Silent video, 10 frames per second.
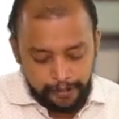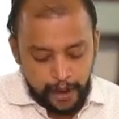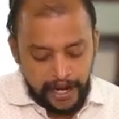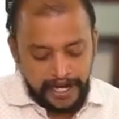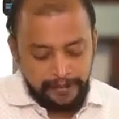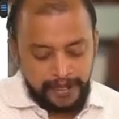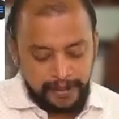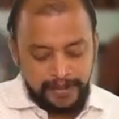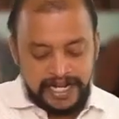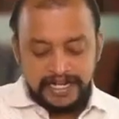point
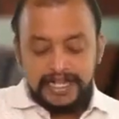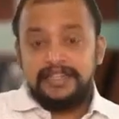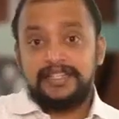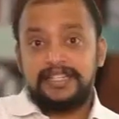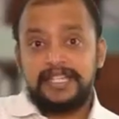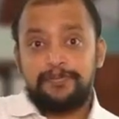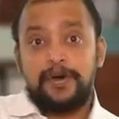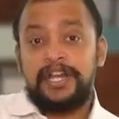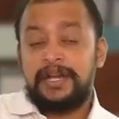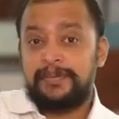number B. This is
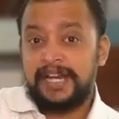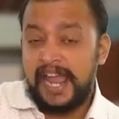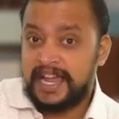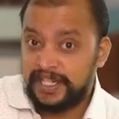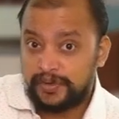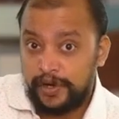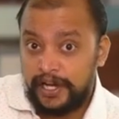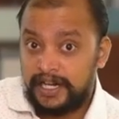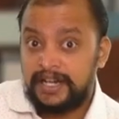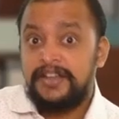point number A is
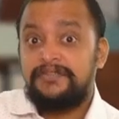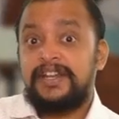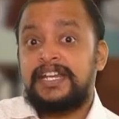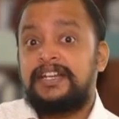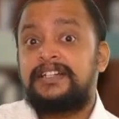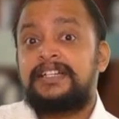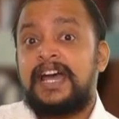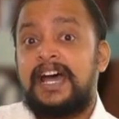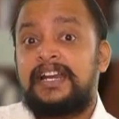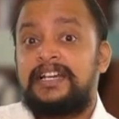what? When
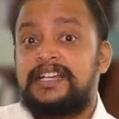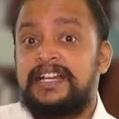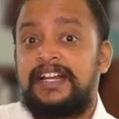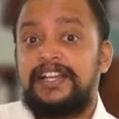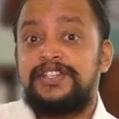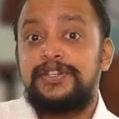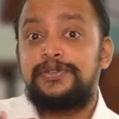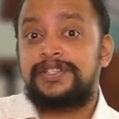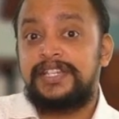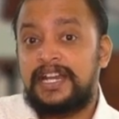entirely it is
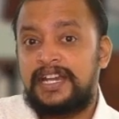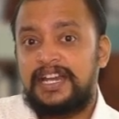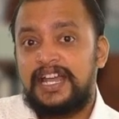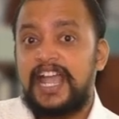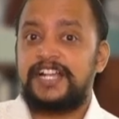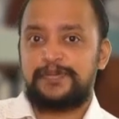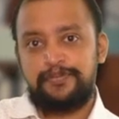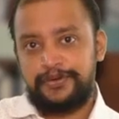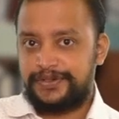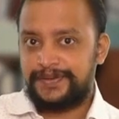used in
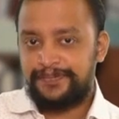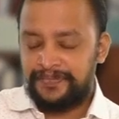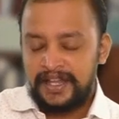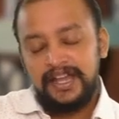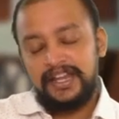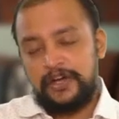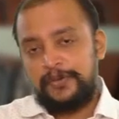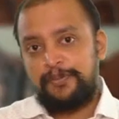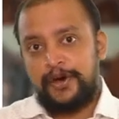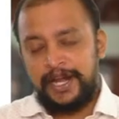export.
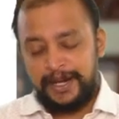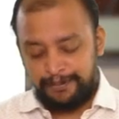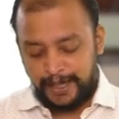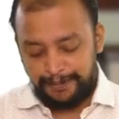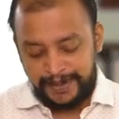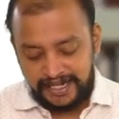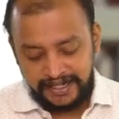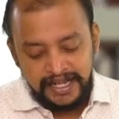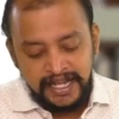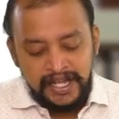Now point number B.
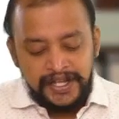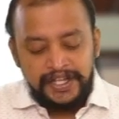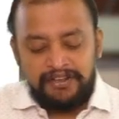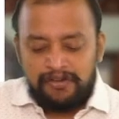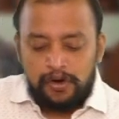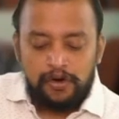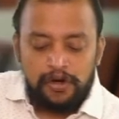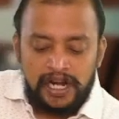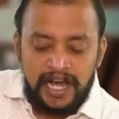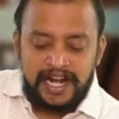If
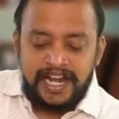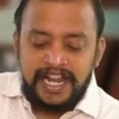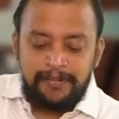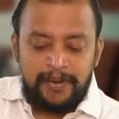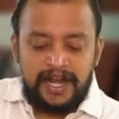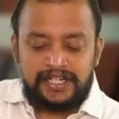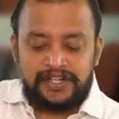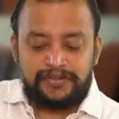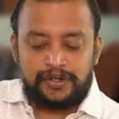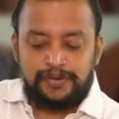whole or any part
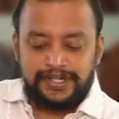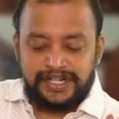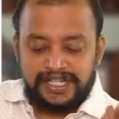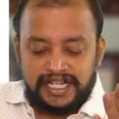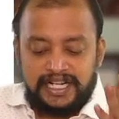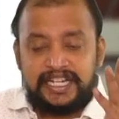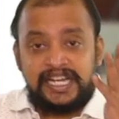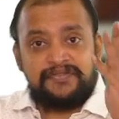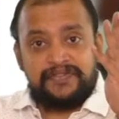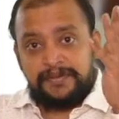of the goods
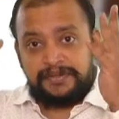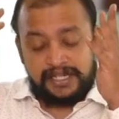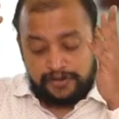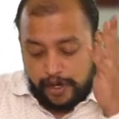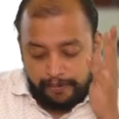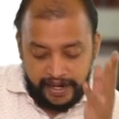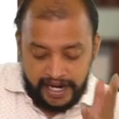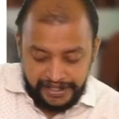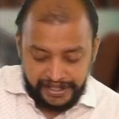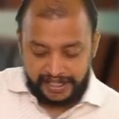resulting from such
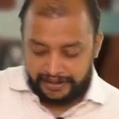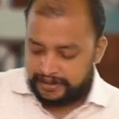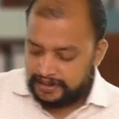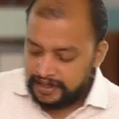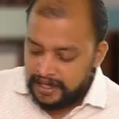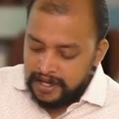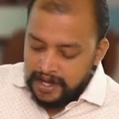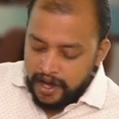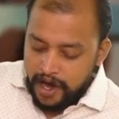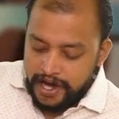operations
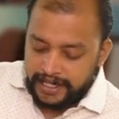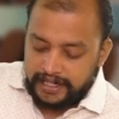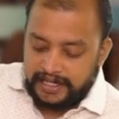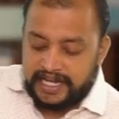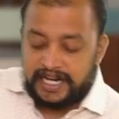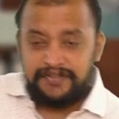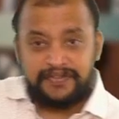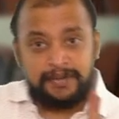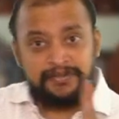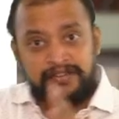are cleared
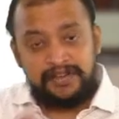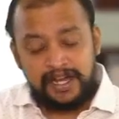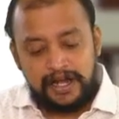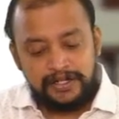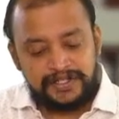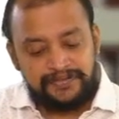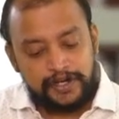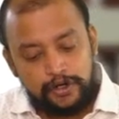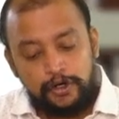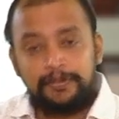from the warehouse
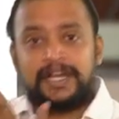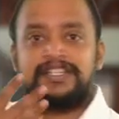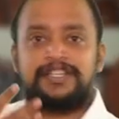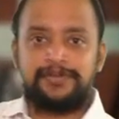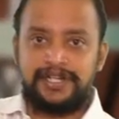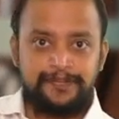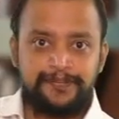for home consumption